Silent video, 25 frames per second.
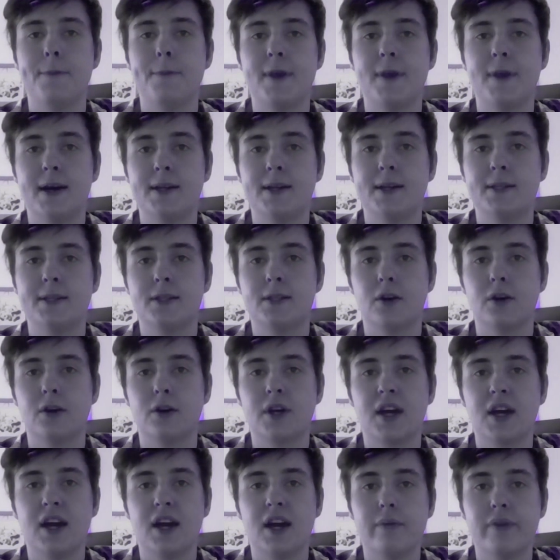that's
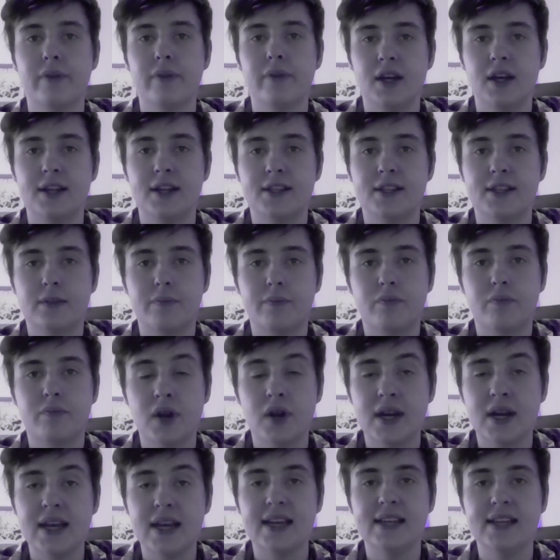okay. But it's
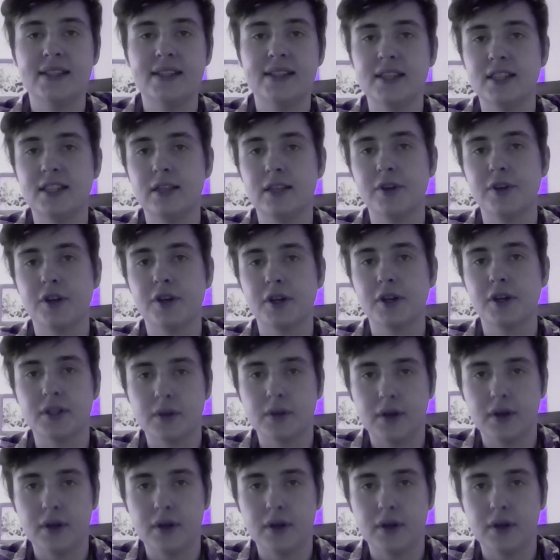pretty easy, to be honest.